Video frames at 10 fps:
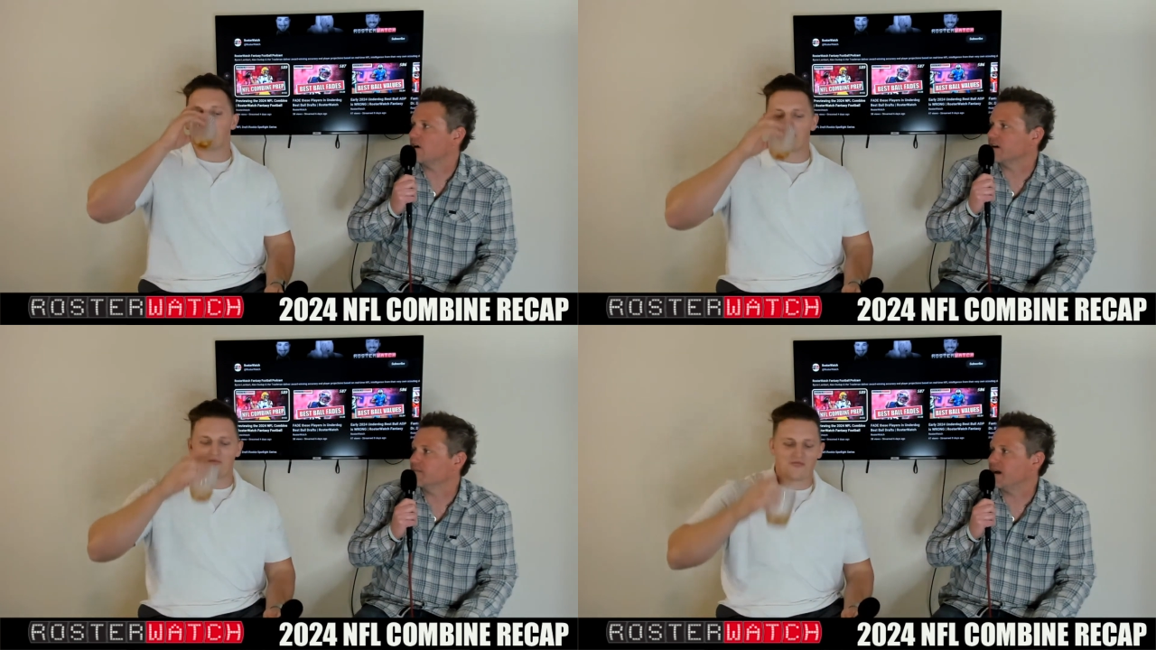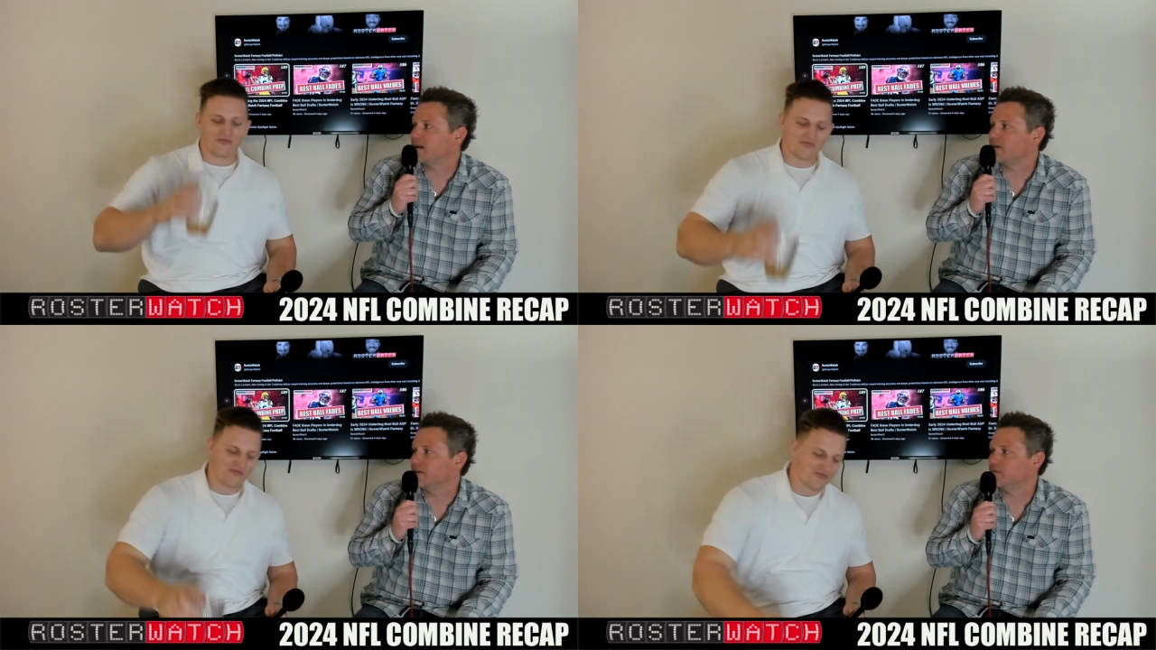Speaker 1: Talking
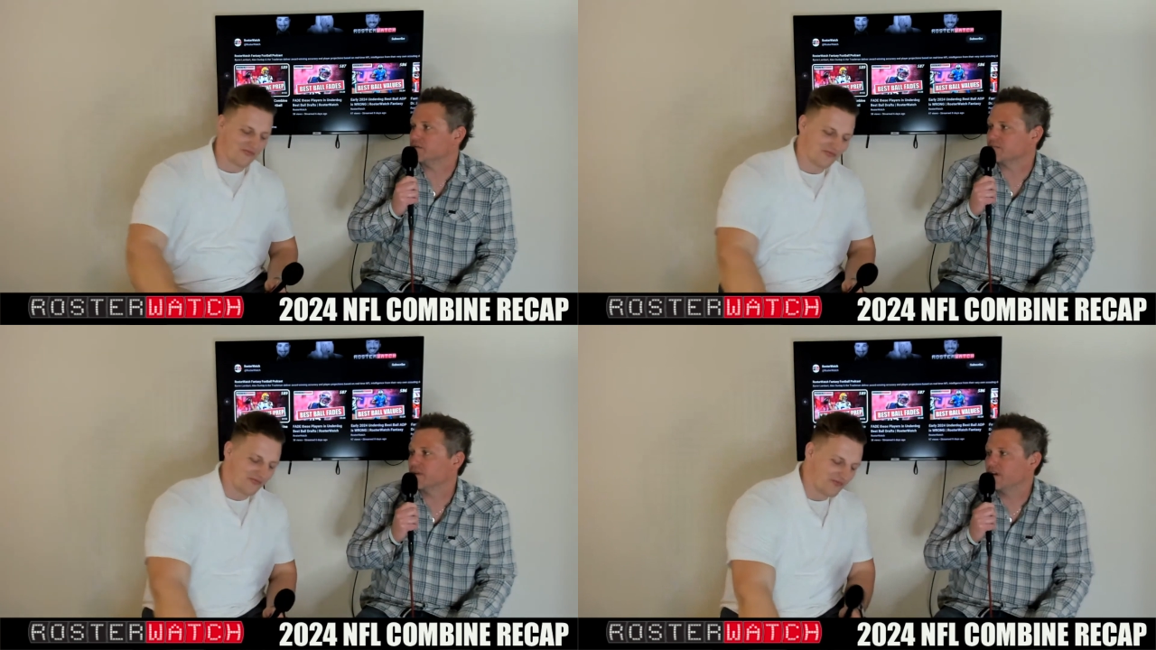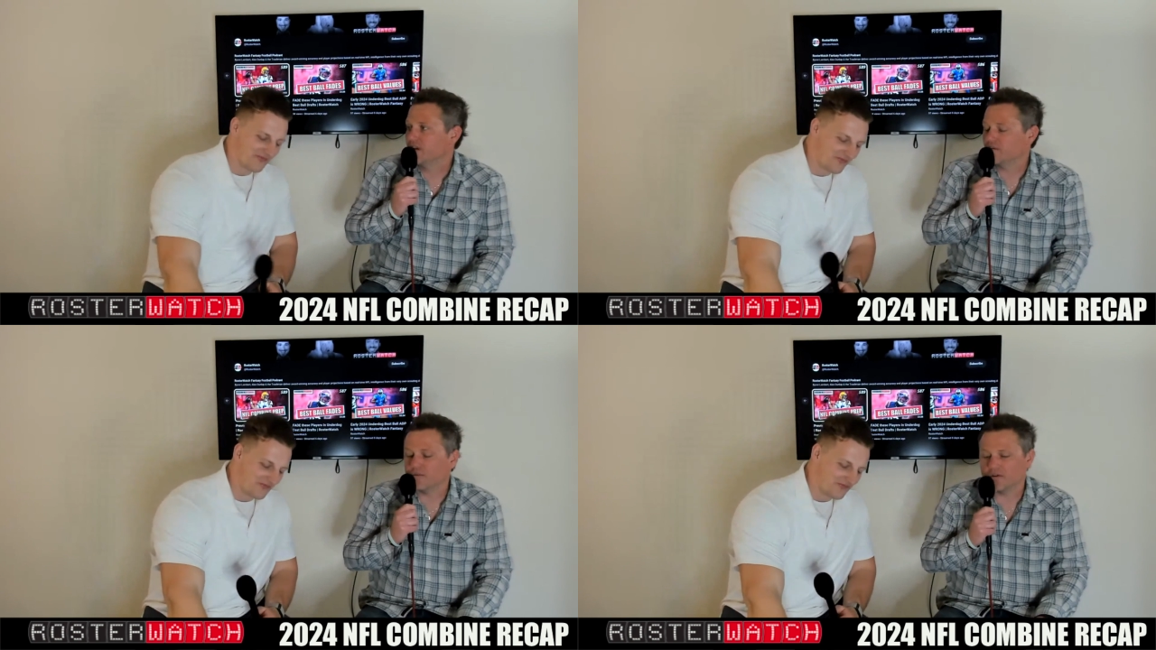about how he was
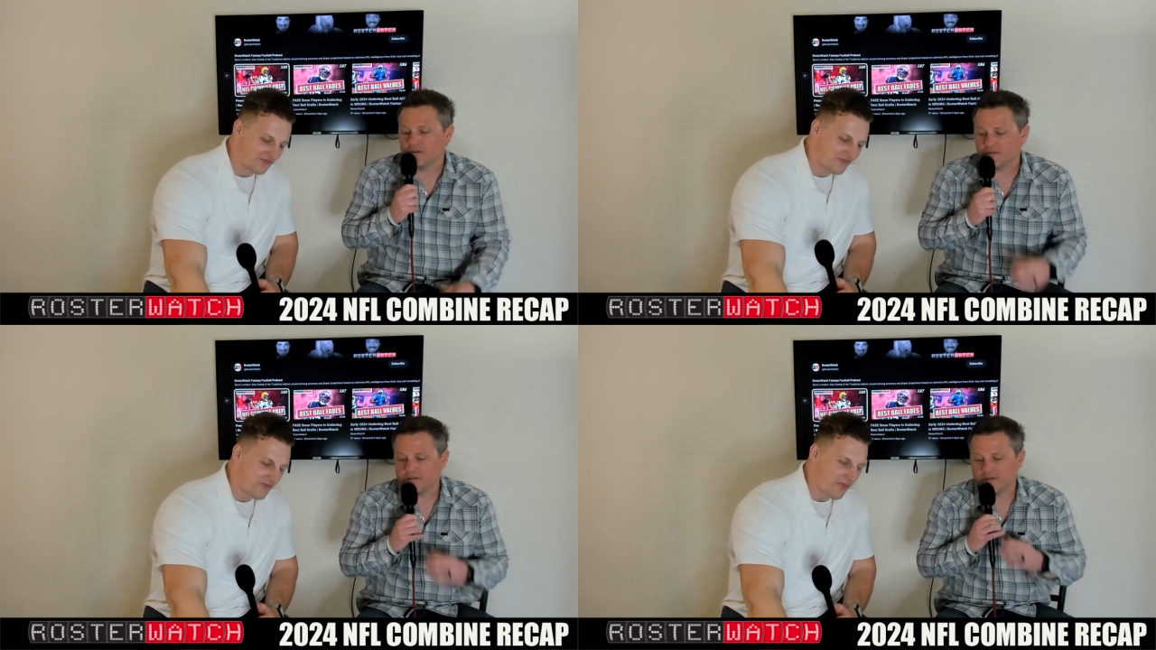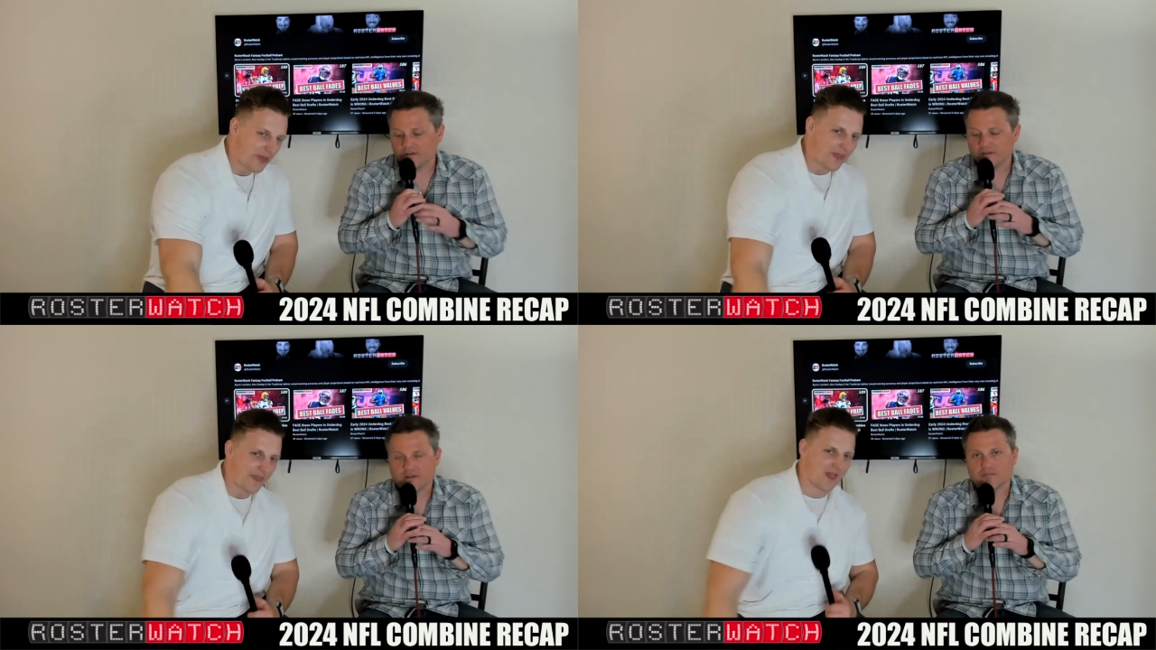one of the
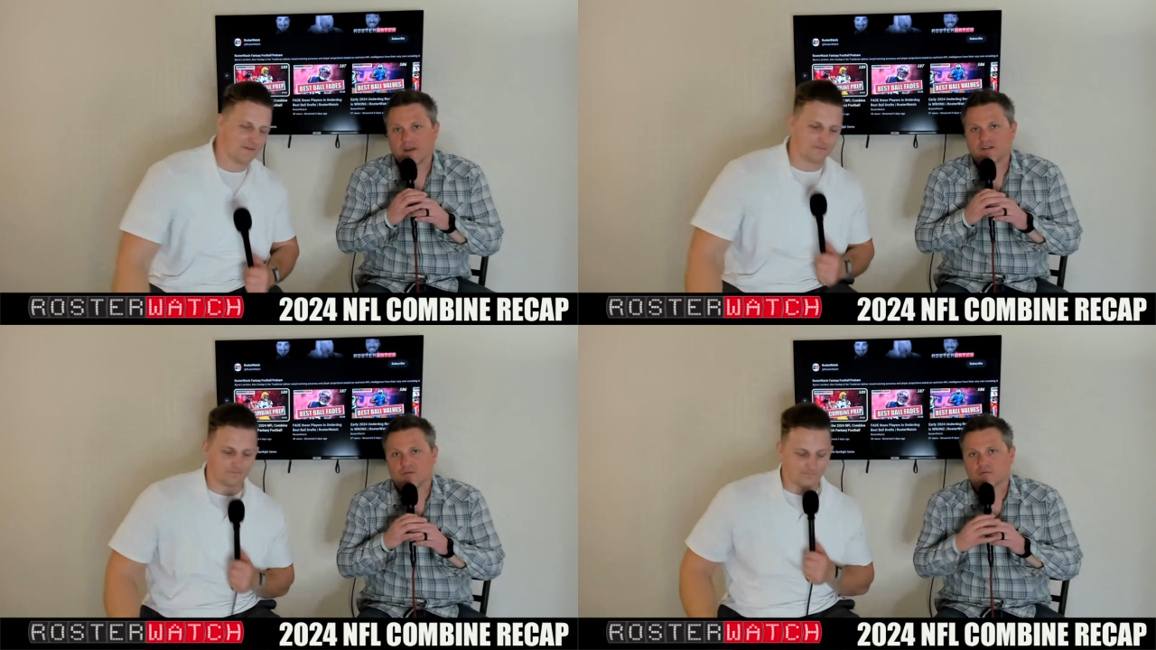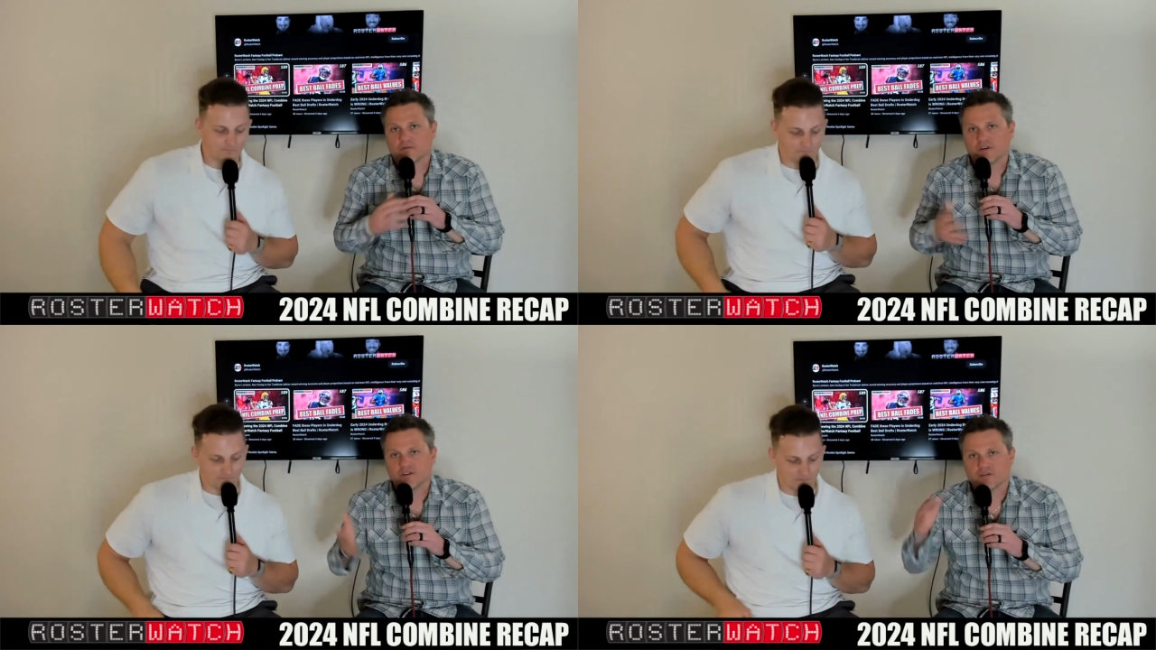like this magical
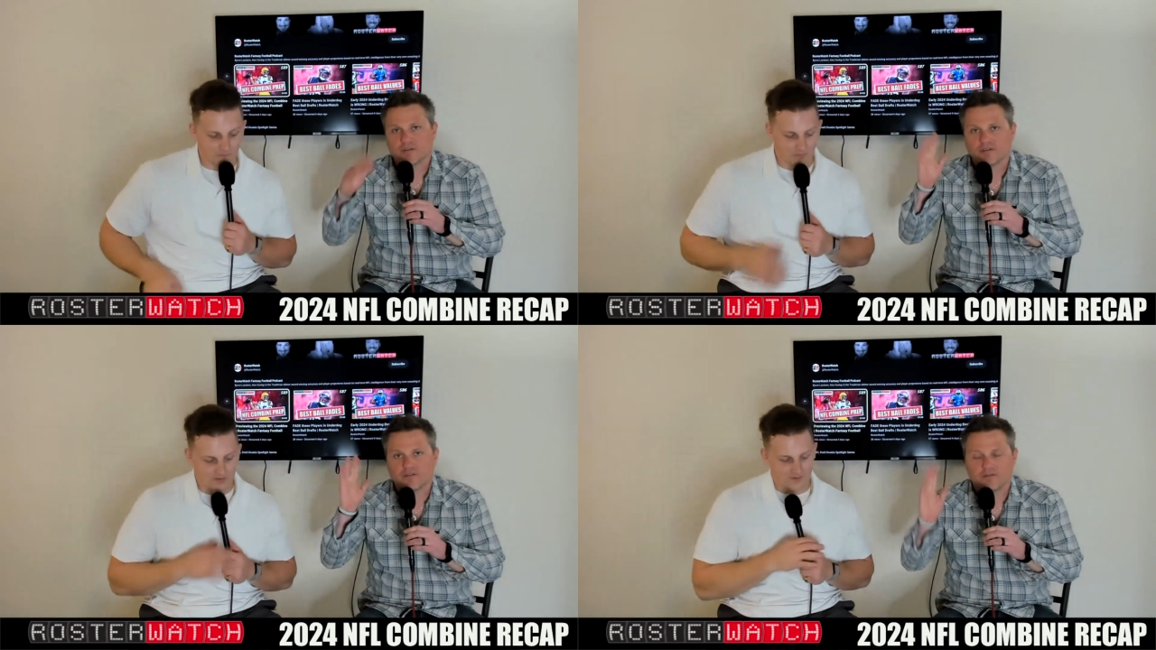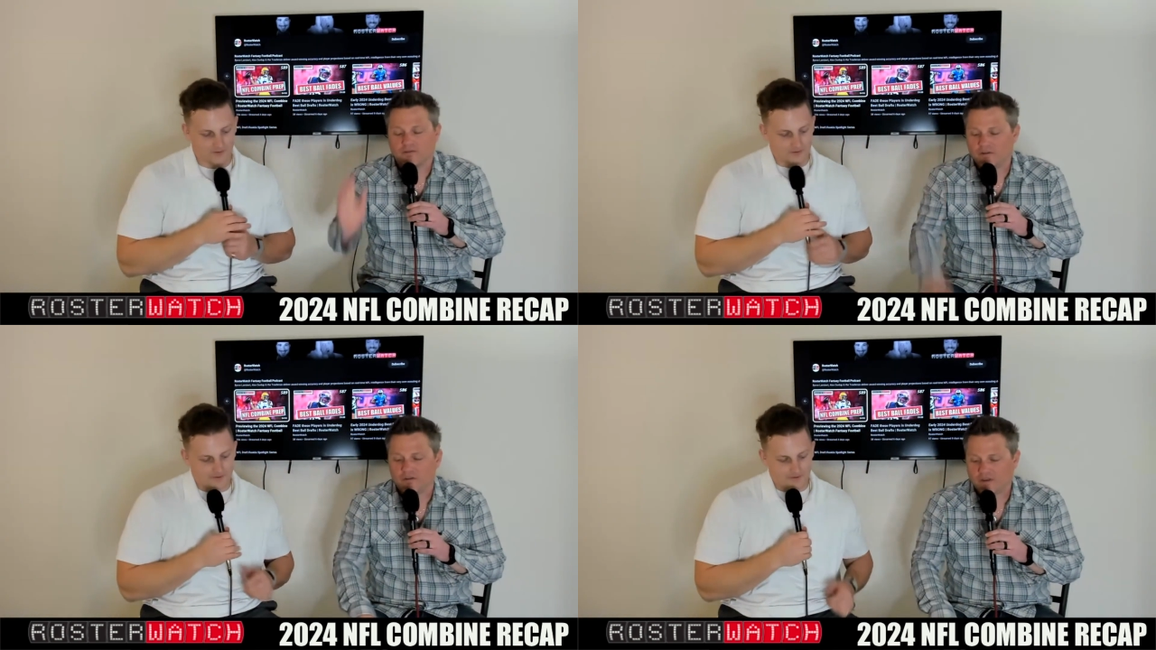creature that the
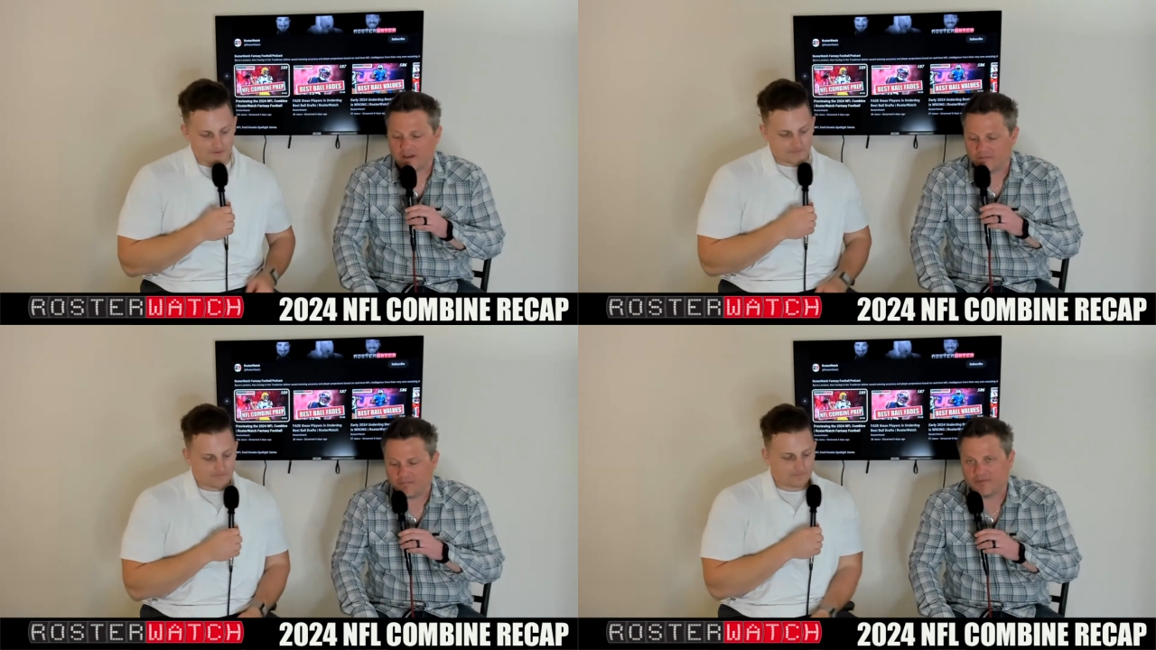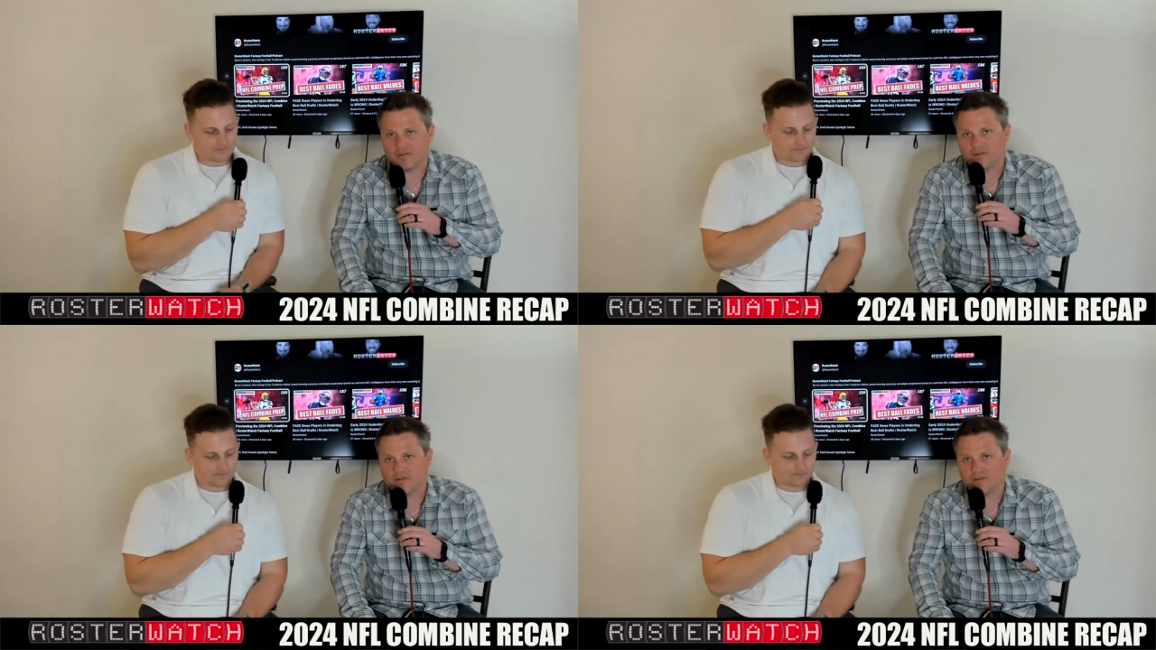team like.